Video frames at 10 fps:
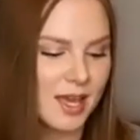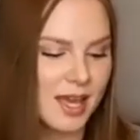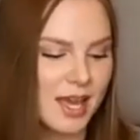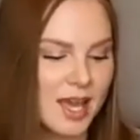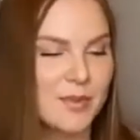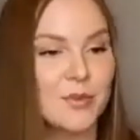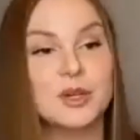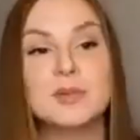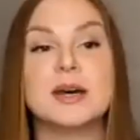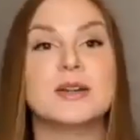What
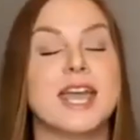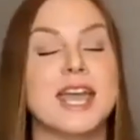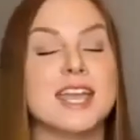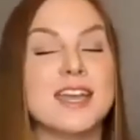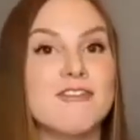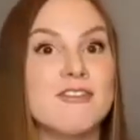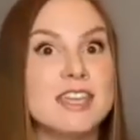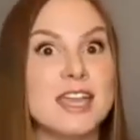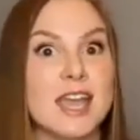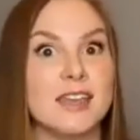about a
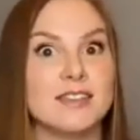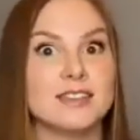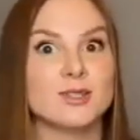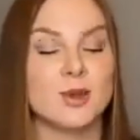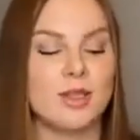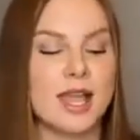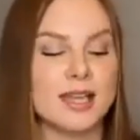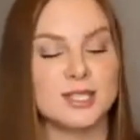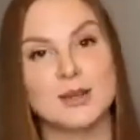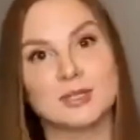VA? This is our last
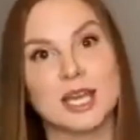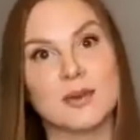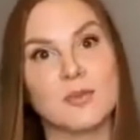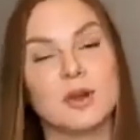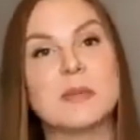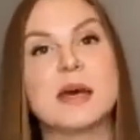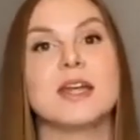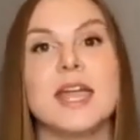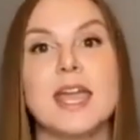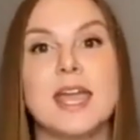loan type. What about
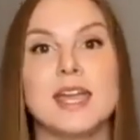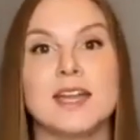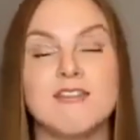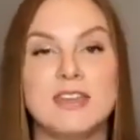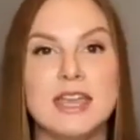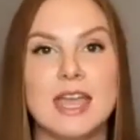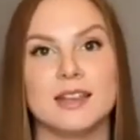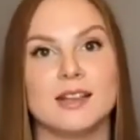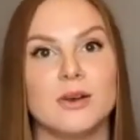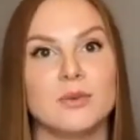a VA
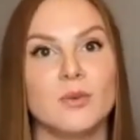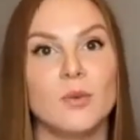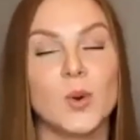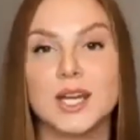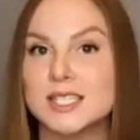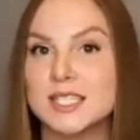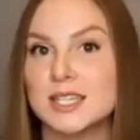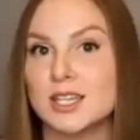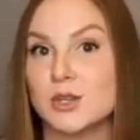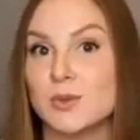loan? What is it
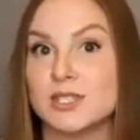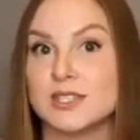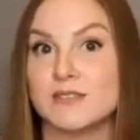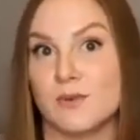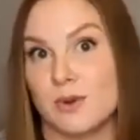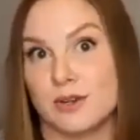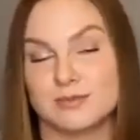and who is it for?